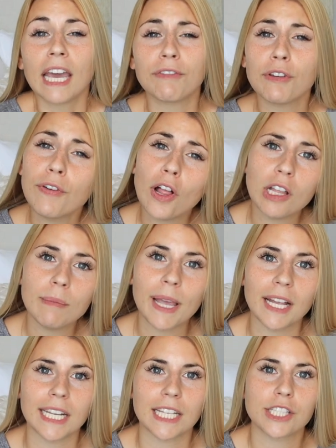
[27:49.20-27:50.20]
If you follow me
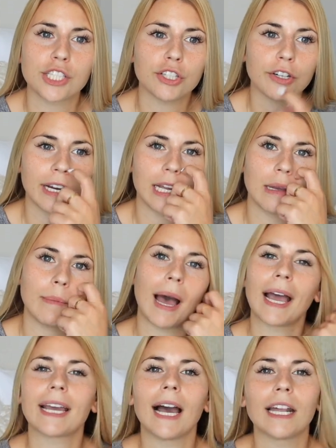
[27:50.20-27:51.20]
on Instagram,
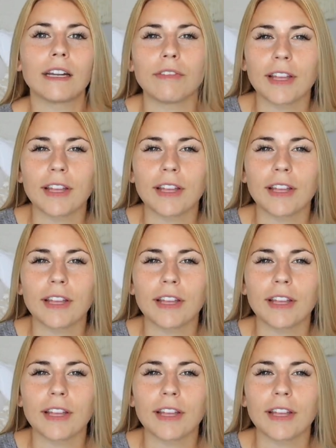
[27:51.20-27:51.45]
I kind